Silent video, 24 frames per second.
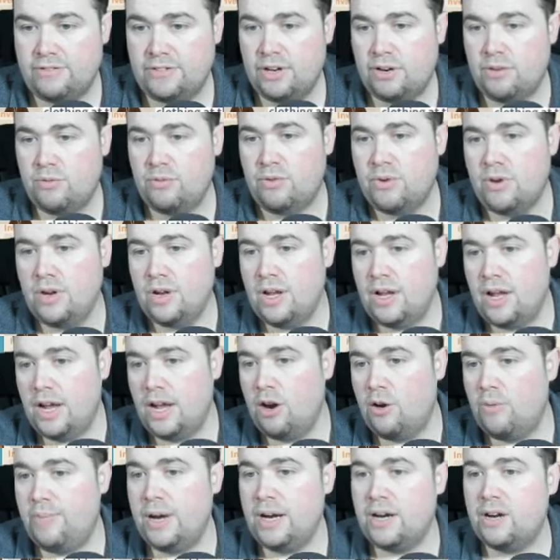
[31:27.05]
So
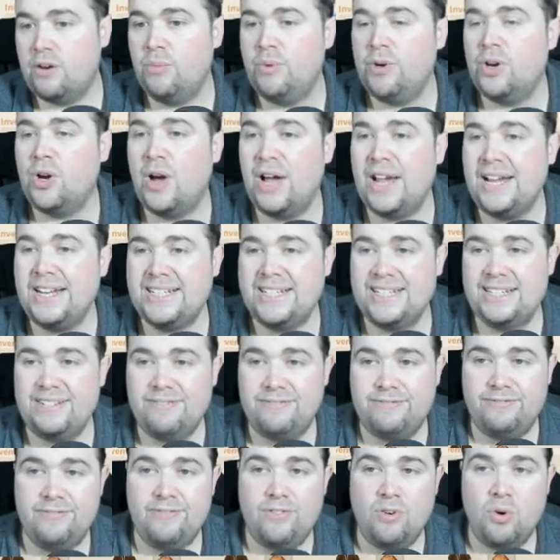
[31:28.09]
alpaca, we've got
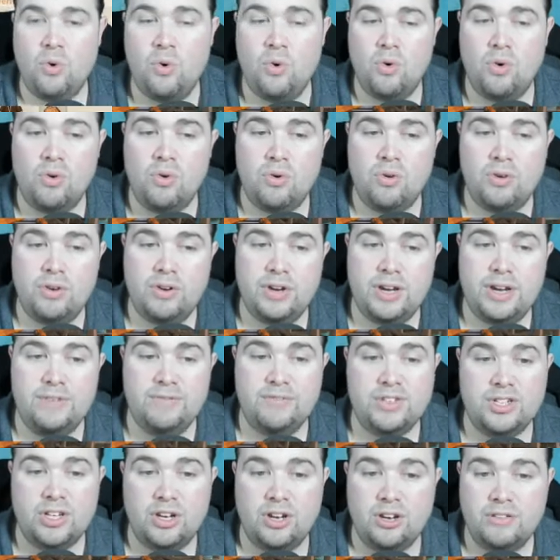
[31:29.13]
84 in
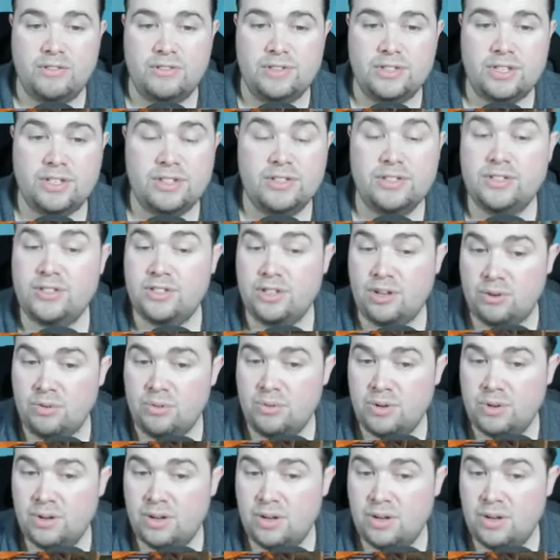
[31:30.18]
reserves, so